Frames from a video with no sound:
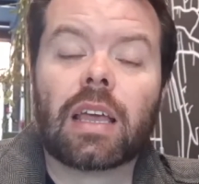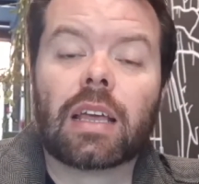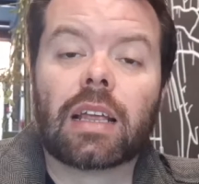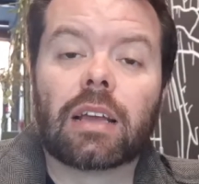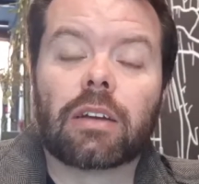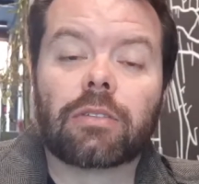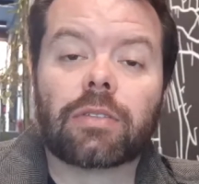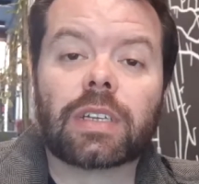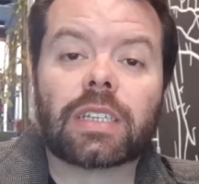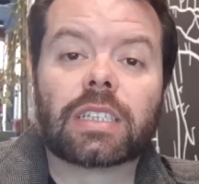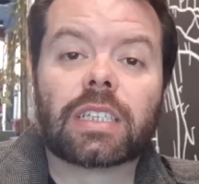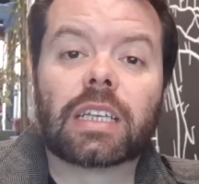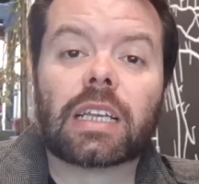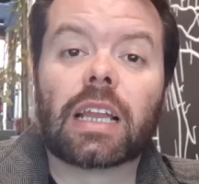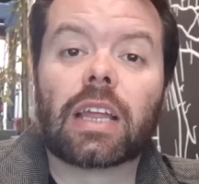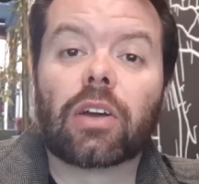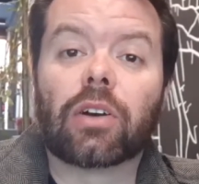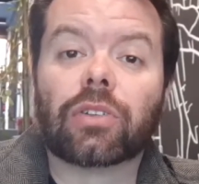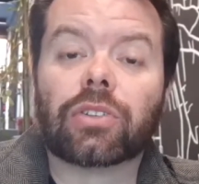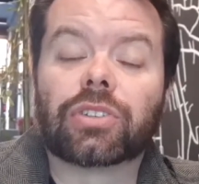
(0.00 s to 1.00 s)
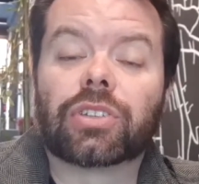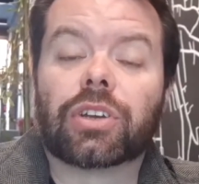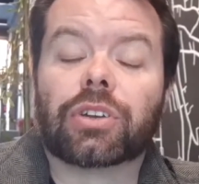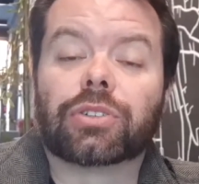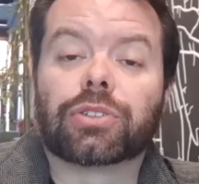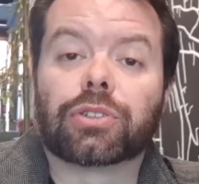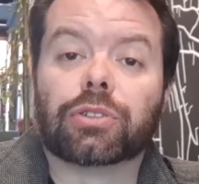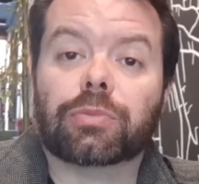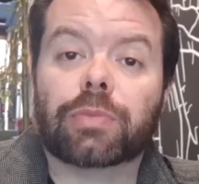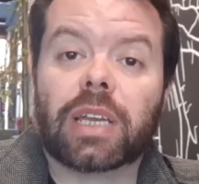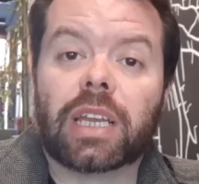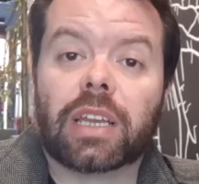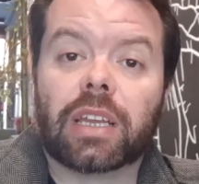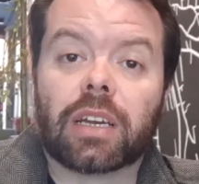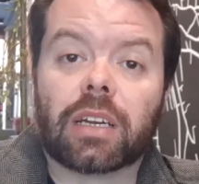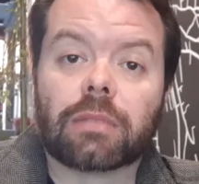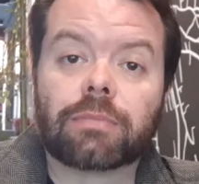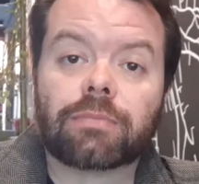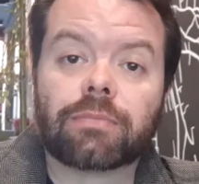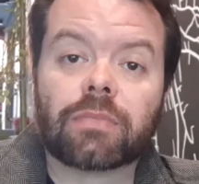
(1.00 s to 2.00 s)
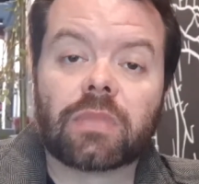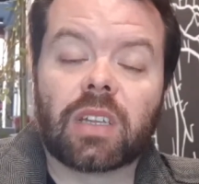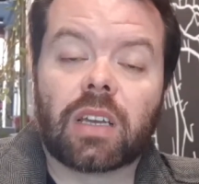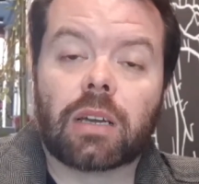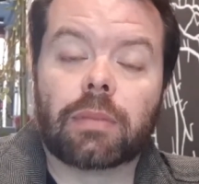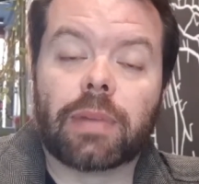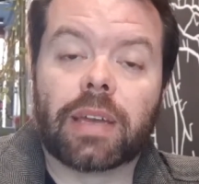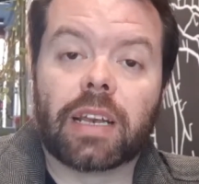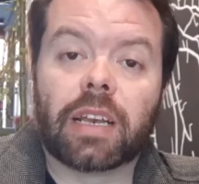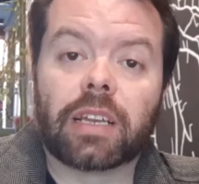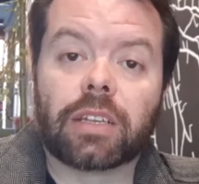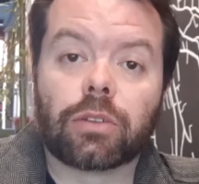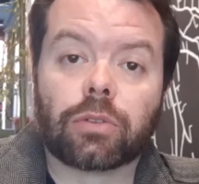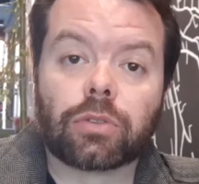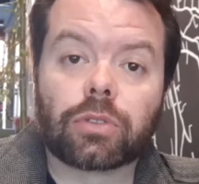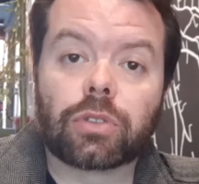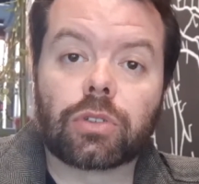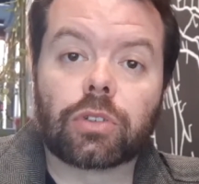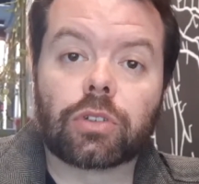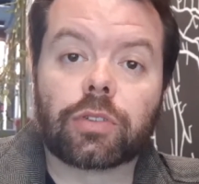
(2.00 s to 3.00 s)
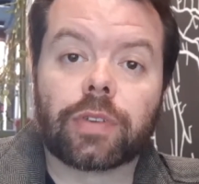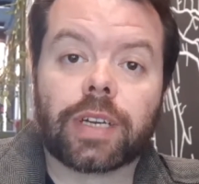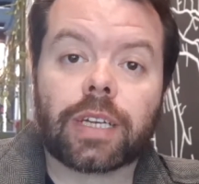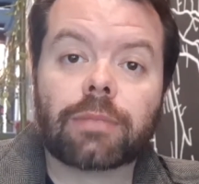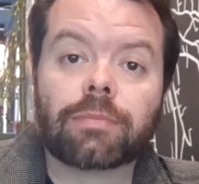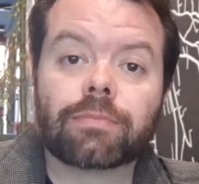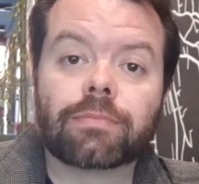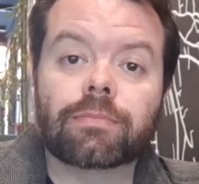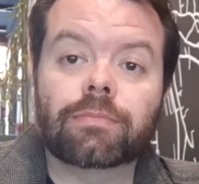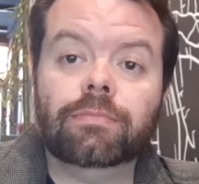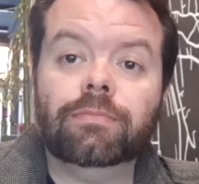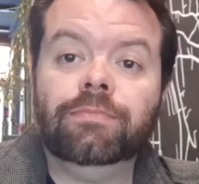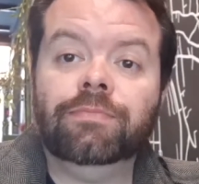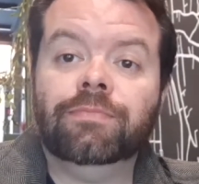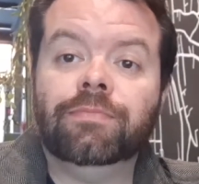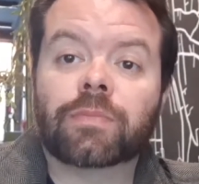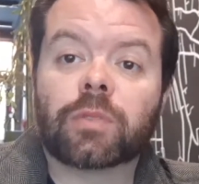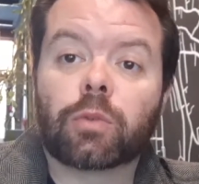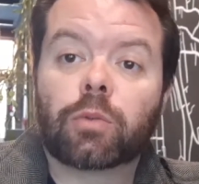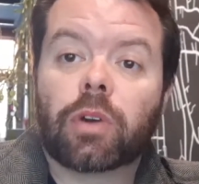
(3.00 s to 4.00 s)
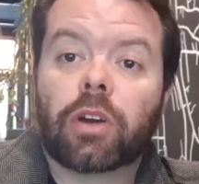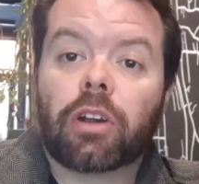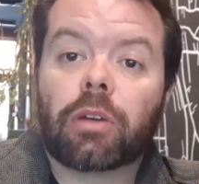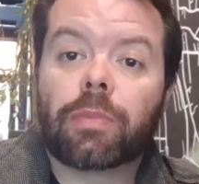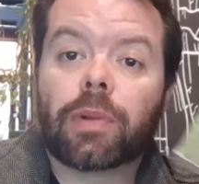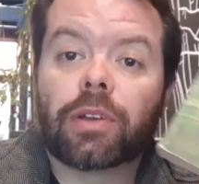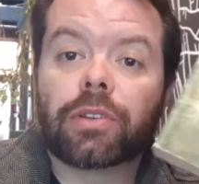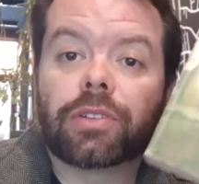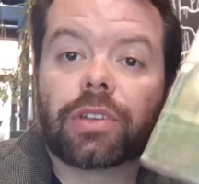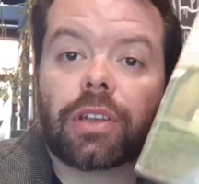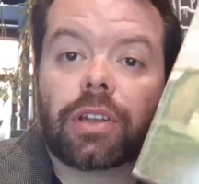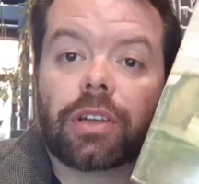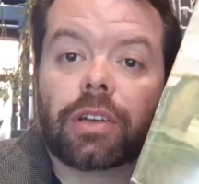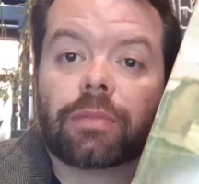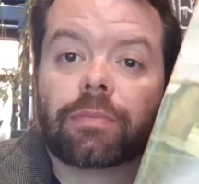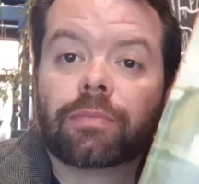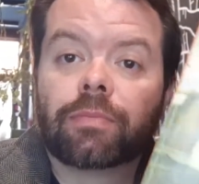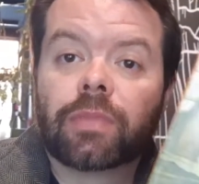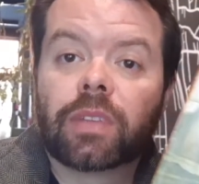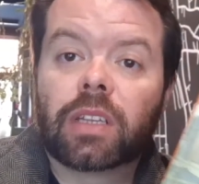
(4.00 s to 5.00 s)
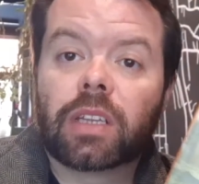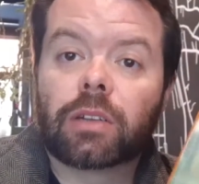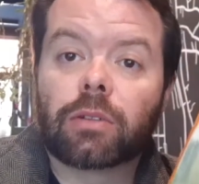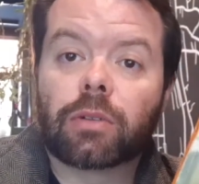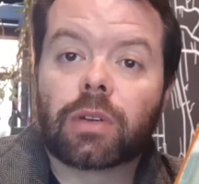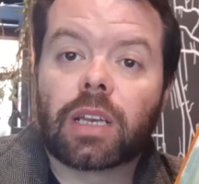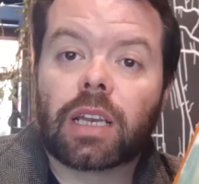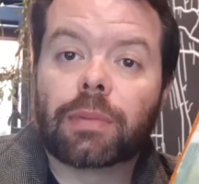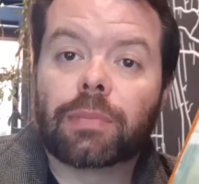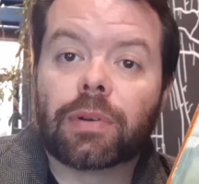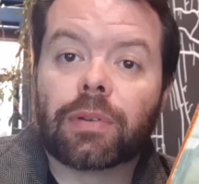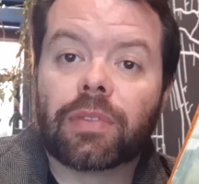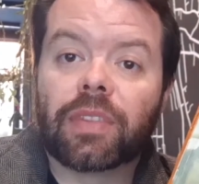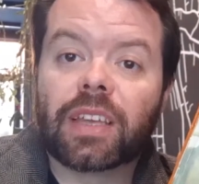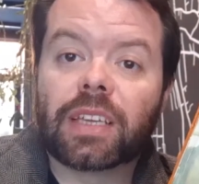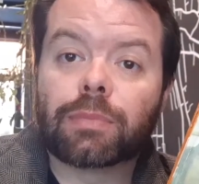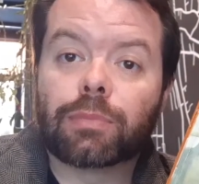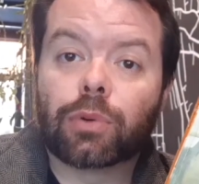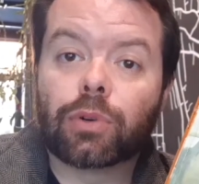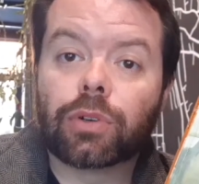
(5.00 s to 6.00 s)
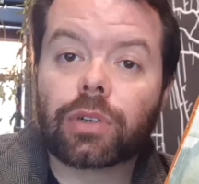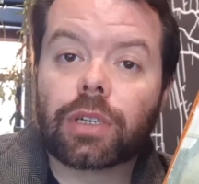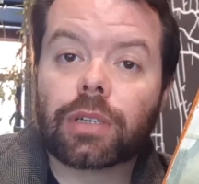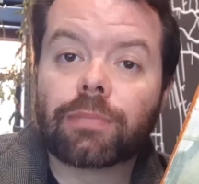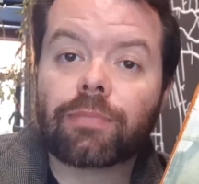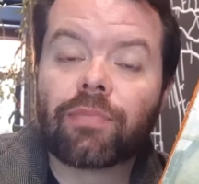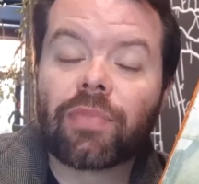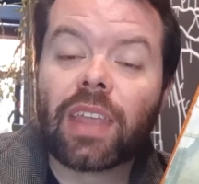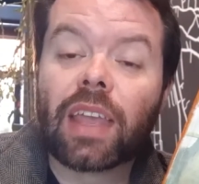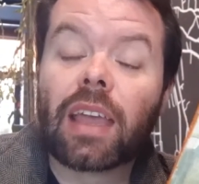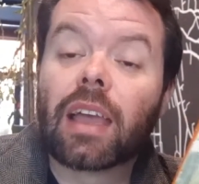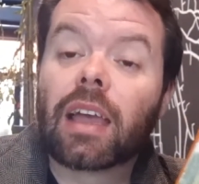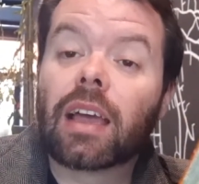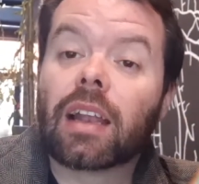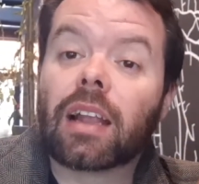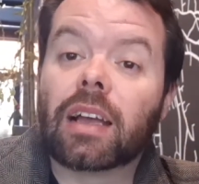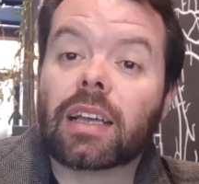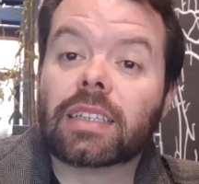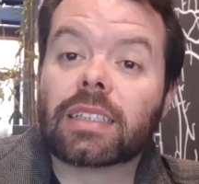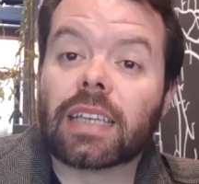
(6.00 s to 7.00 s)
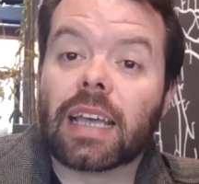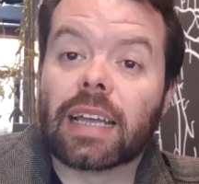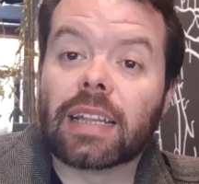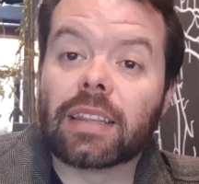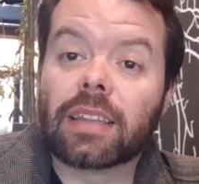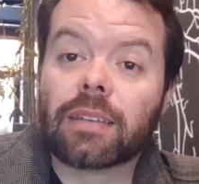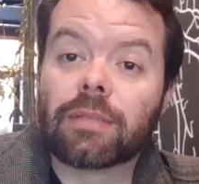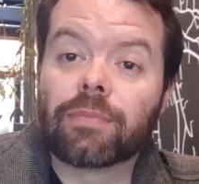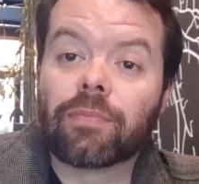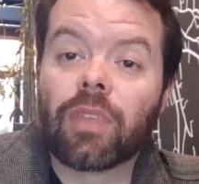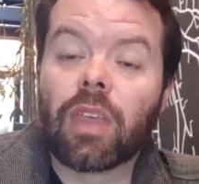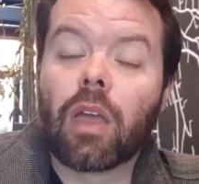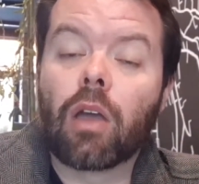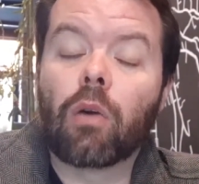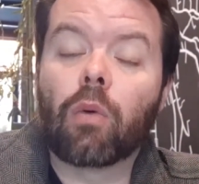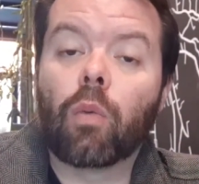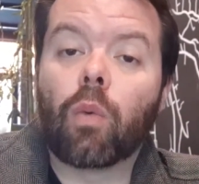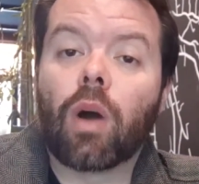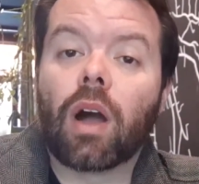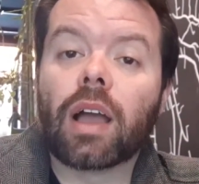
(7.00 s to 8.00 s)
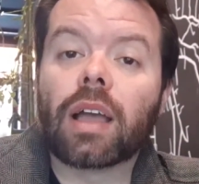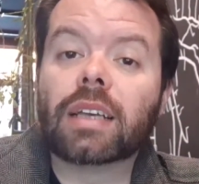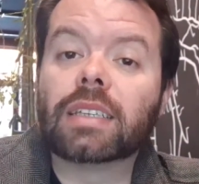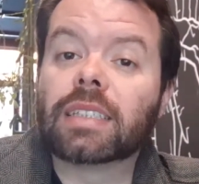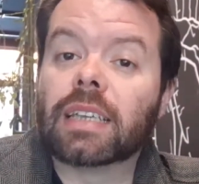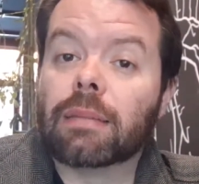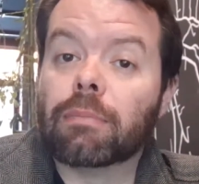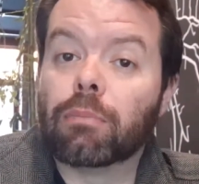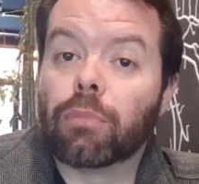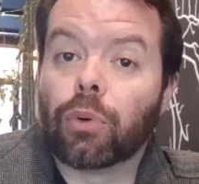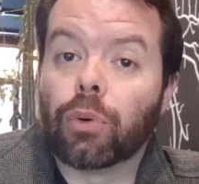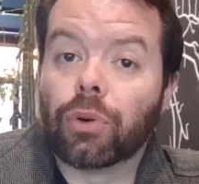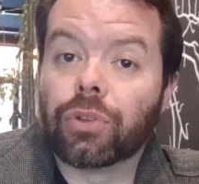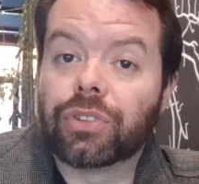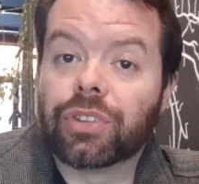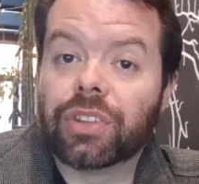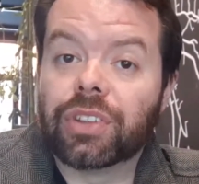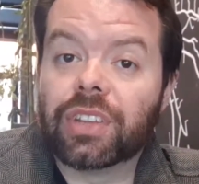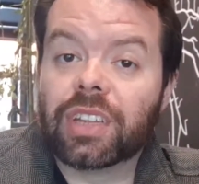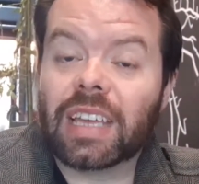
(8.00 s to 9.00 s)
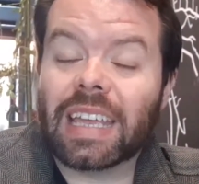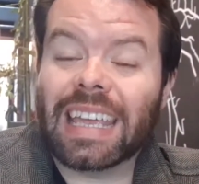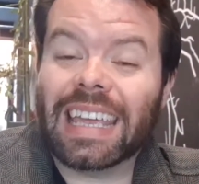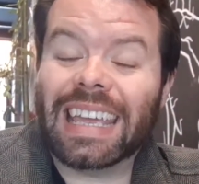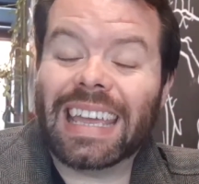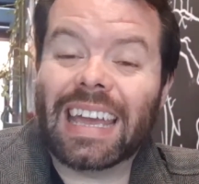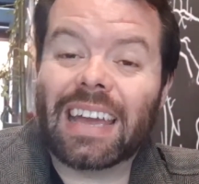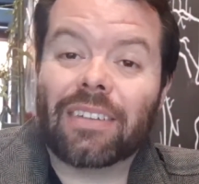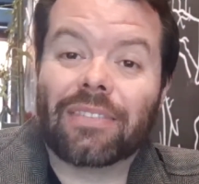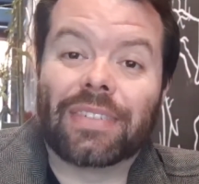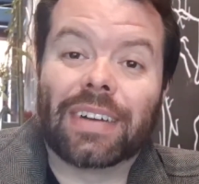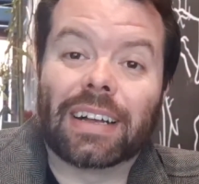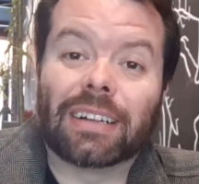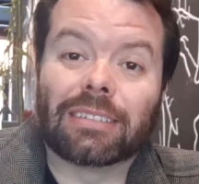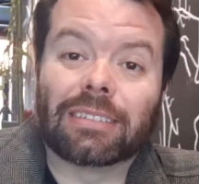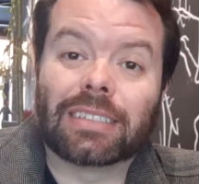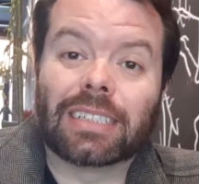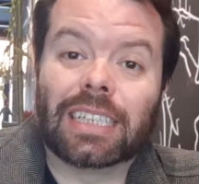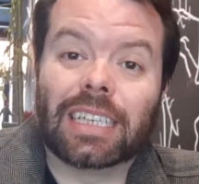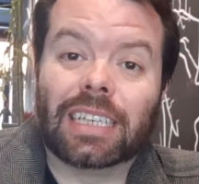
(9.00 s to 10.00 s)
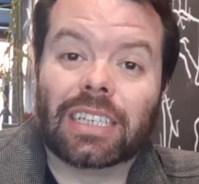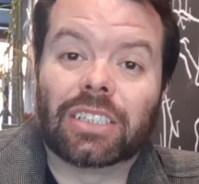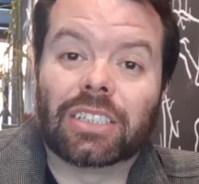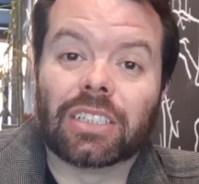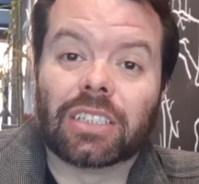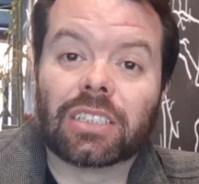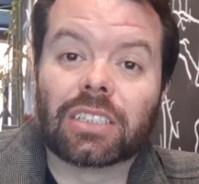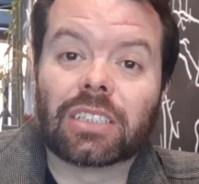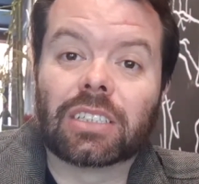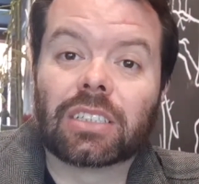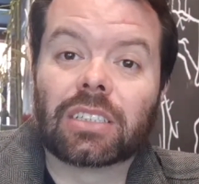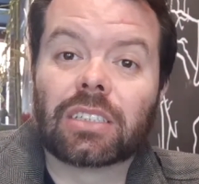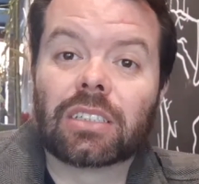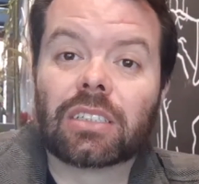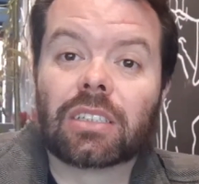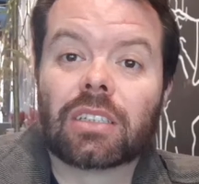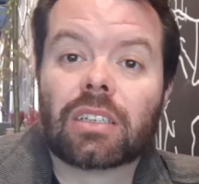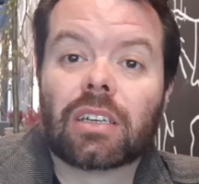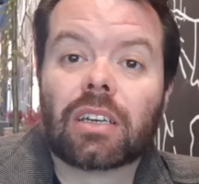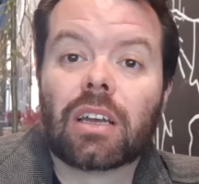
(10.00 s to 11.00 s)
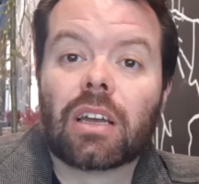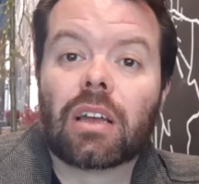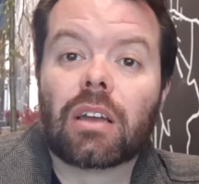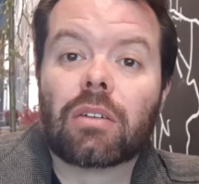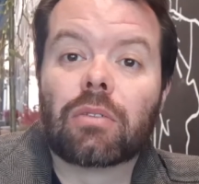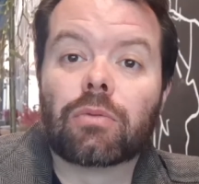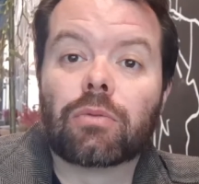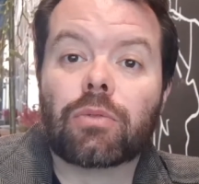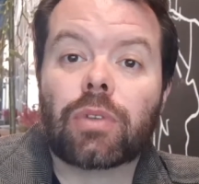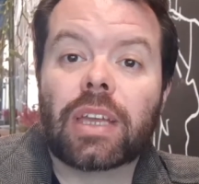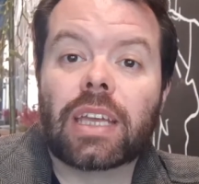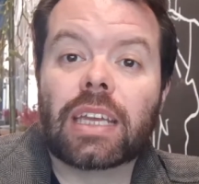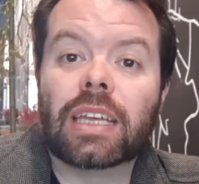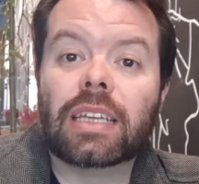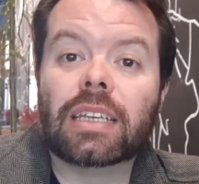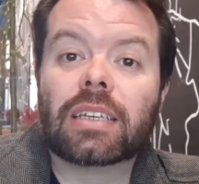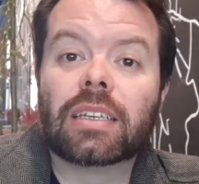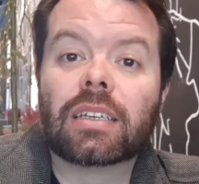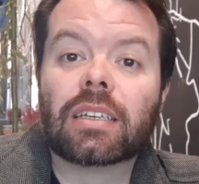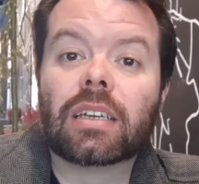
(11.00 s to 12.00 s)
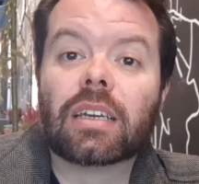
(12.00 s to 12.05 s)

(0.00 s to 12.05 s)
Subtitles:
Now recently on social media I made a little story where I posted a little clip of this book and I said, why is it important that EFL teachers read